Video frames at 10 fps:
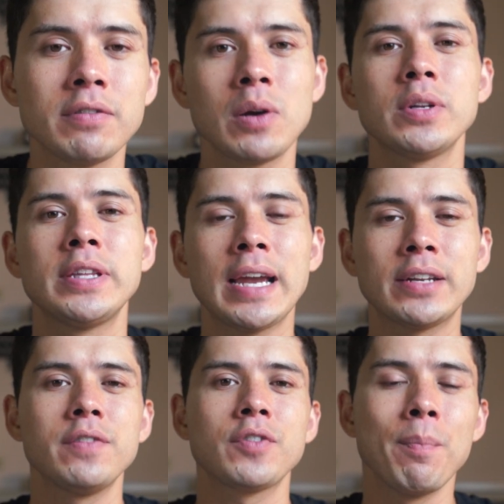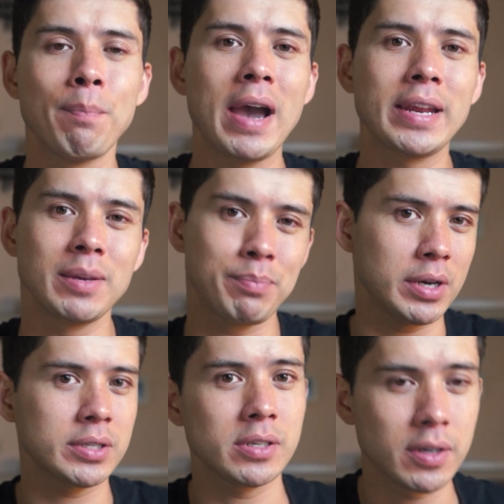around the idea of combining
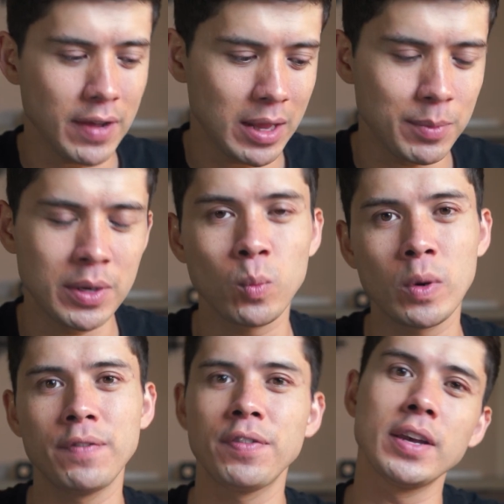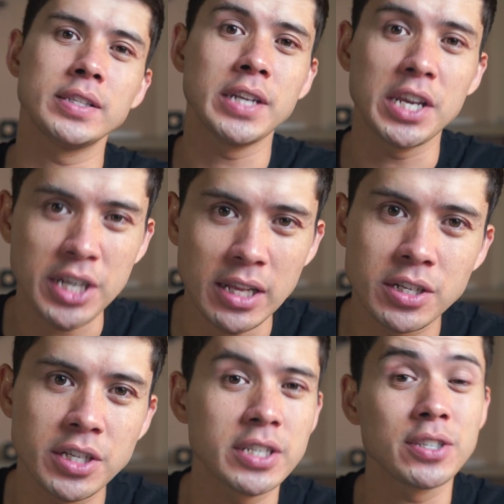personal development with 30-day
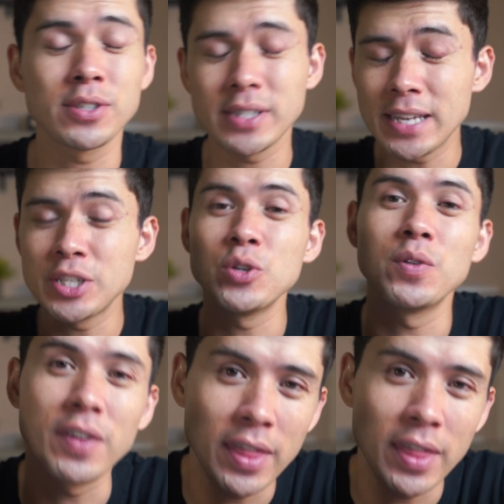challenges, so stay tuned for